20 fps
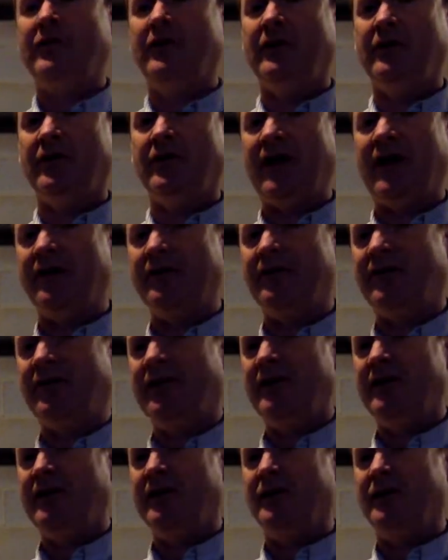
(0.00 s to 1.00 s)
is asking,
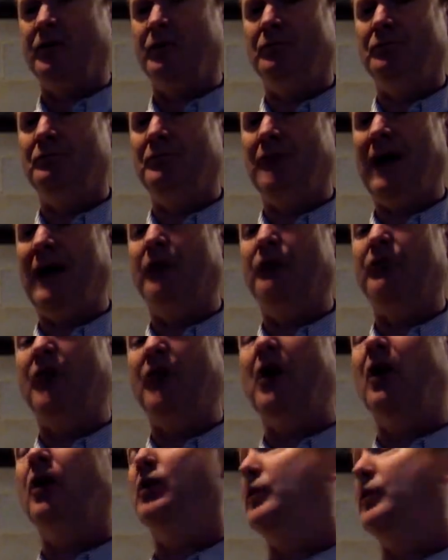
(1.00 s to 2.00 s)
how
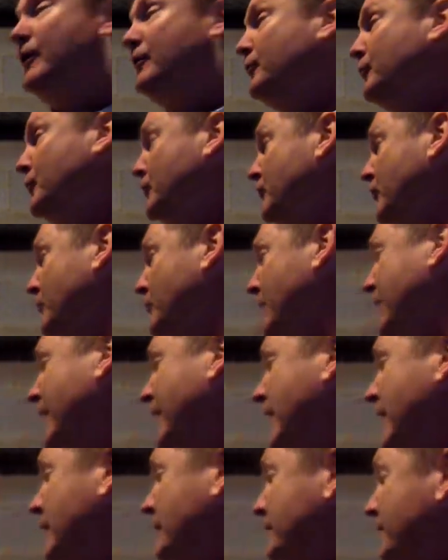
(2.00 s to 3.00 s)
tolerant would you be?
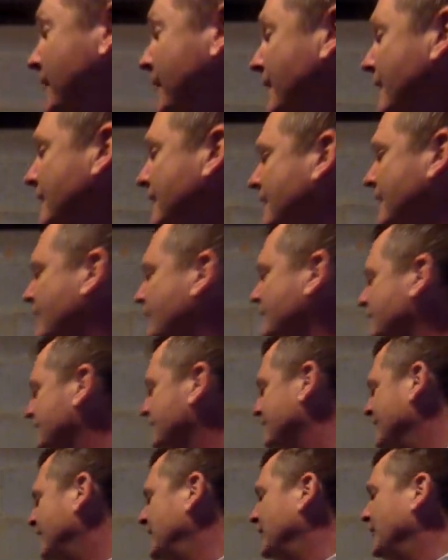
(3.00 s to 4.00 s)
And
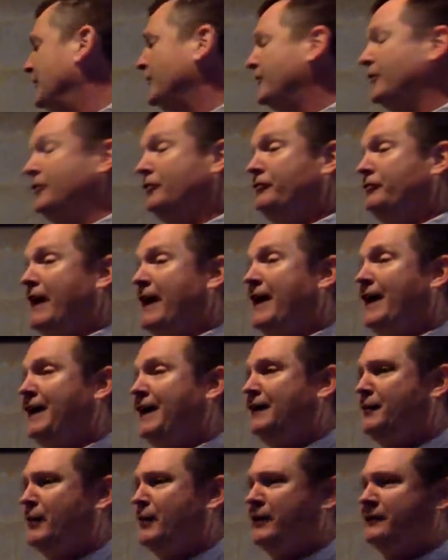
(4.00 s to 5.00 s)
I know this is vague,
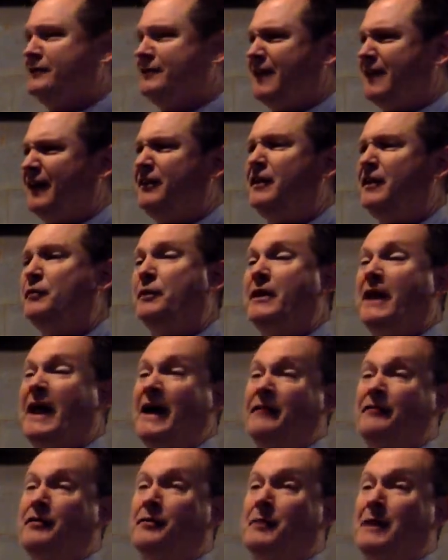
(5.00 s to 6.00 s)
but I think we'd have
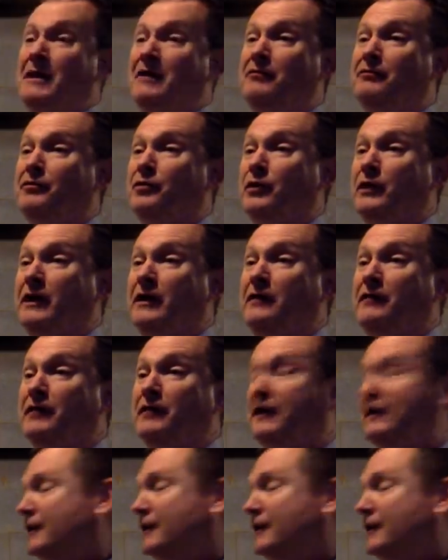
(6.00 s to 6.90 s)
to be forgiving,